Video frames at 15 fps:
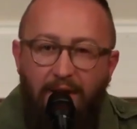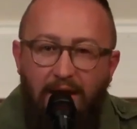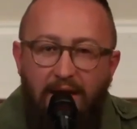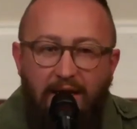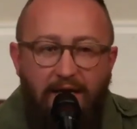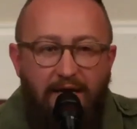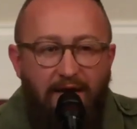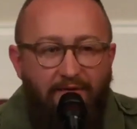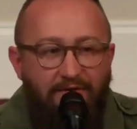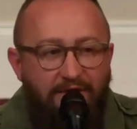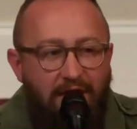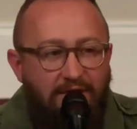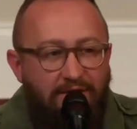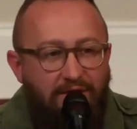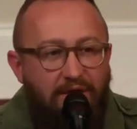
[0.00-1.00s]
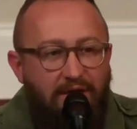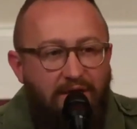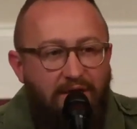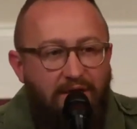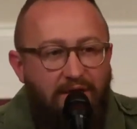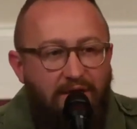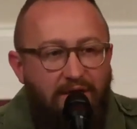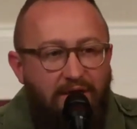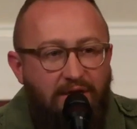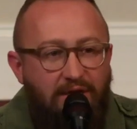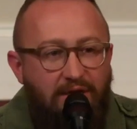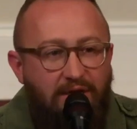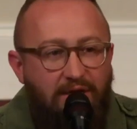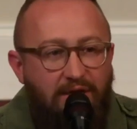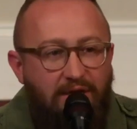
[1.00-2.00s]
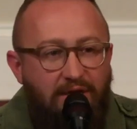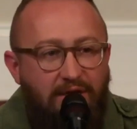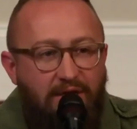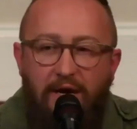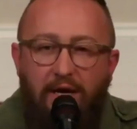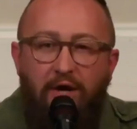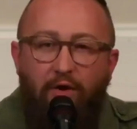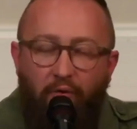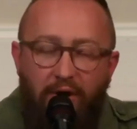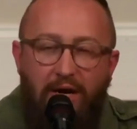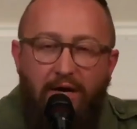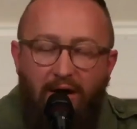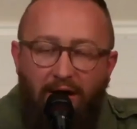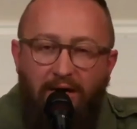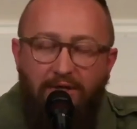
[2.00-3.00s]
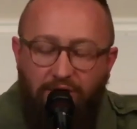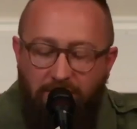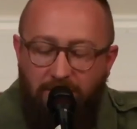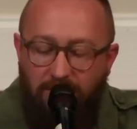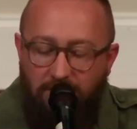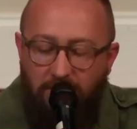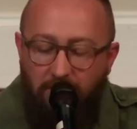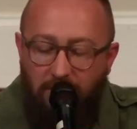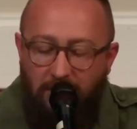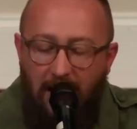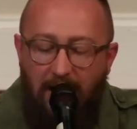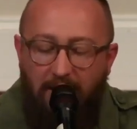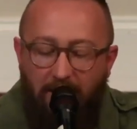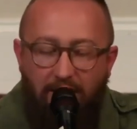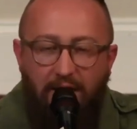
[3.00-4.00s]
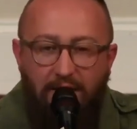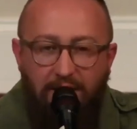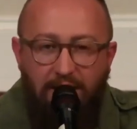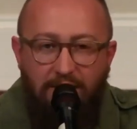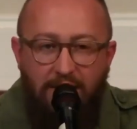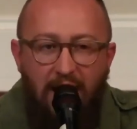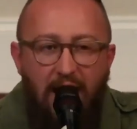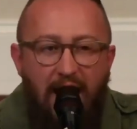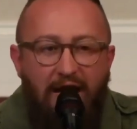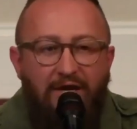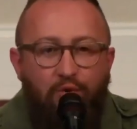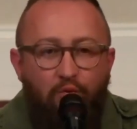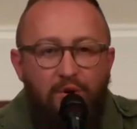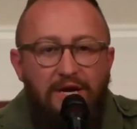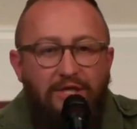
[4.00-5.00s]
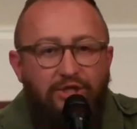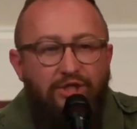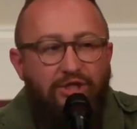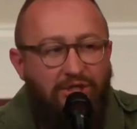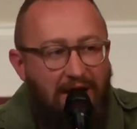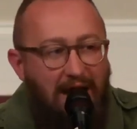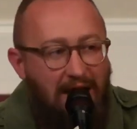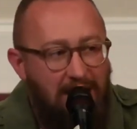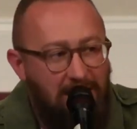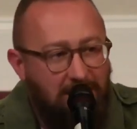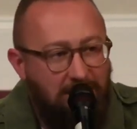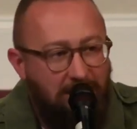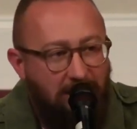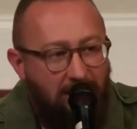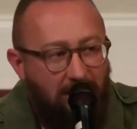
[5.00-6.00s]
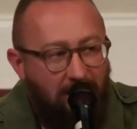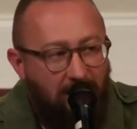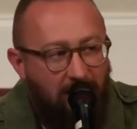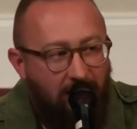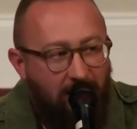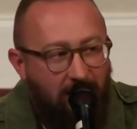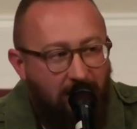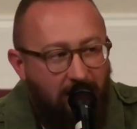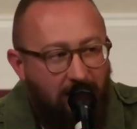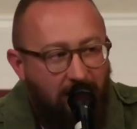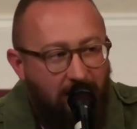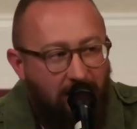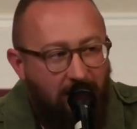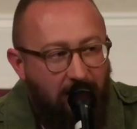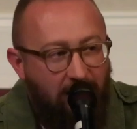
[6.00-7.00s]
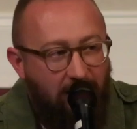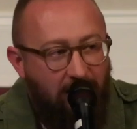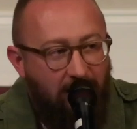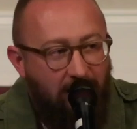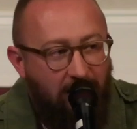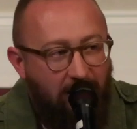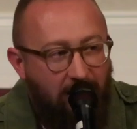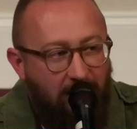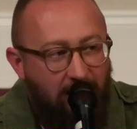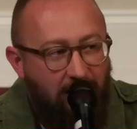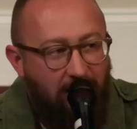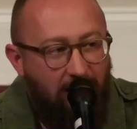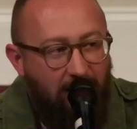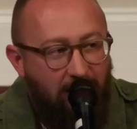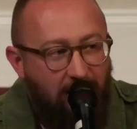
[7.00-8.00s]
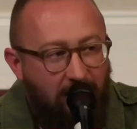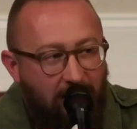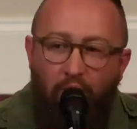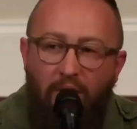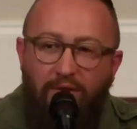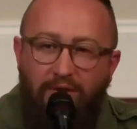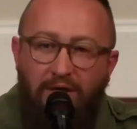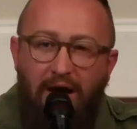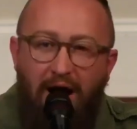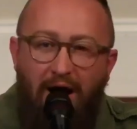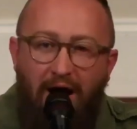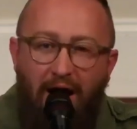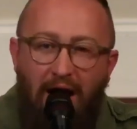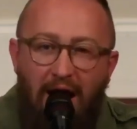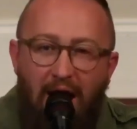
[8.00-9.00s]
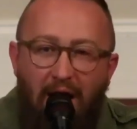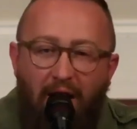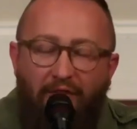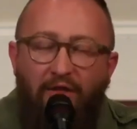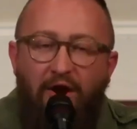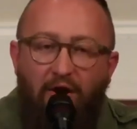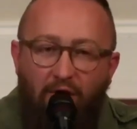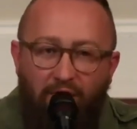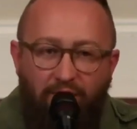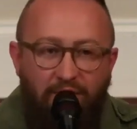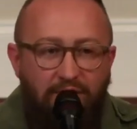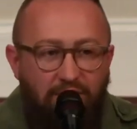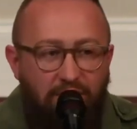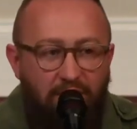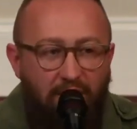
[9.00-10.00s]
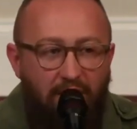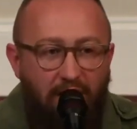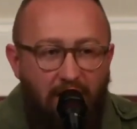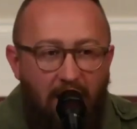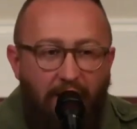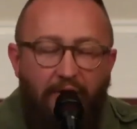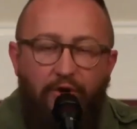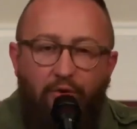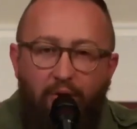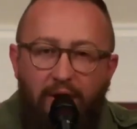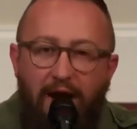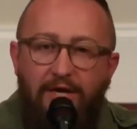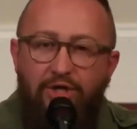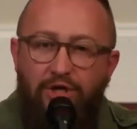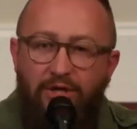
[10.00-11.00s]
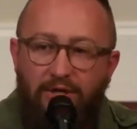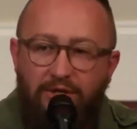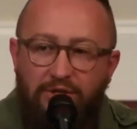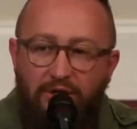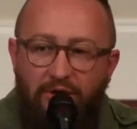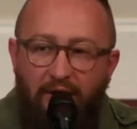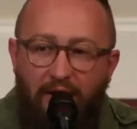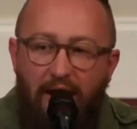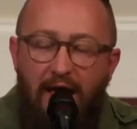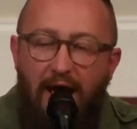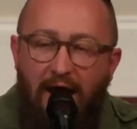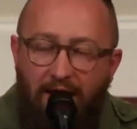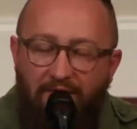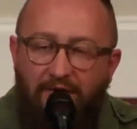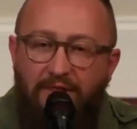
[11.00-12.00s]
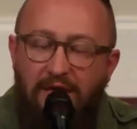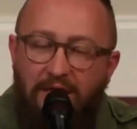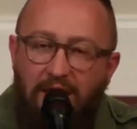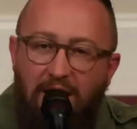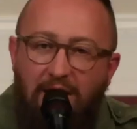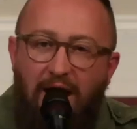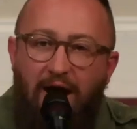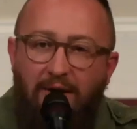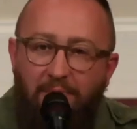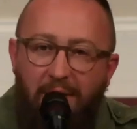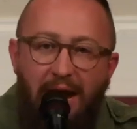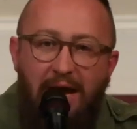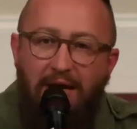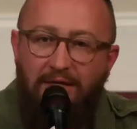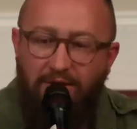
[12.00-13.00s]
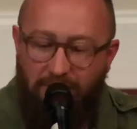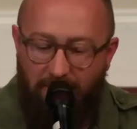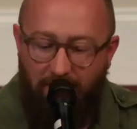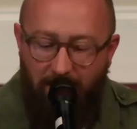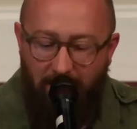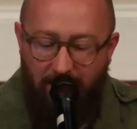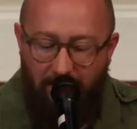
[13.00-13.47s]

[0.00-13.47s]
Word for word: Gives us the keys where we can reconstitute that goodness and restate in the same confession with God that the earth is good, the creation is good, and everything that God made is good.